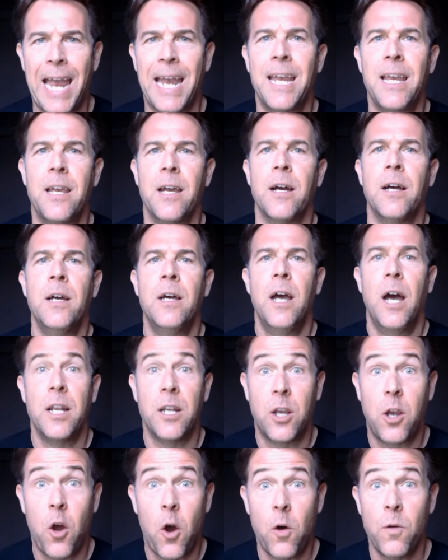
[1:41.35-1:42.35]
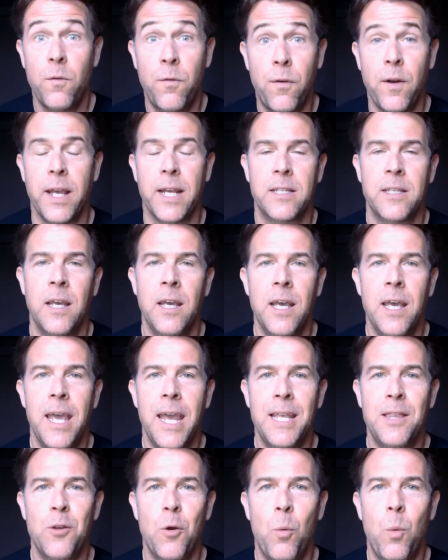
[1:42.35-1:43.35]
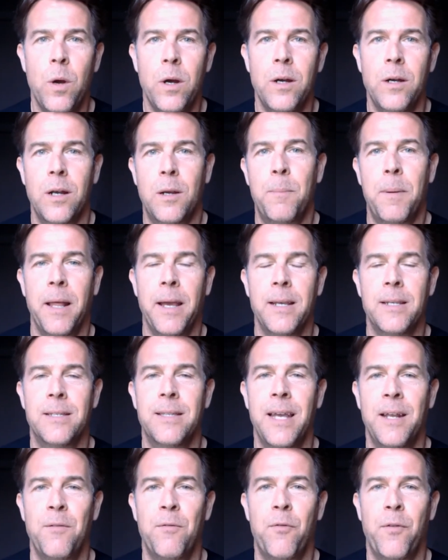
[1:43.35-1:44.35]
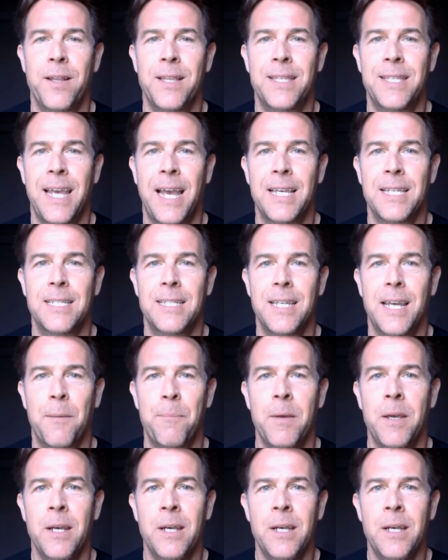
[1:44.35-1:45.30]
anger and conflict in the workplace, then fantastic.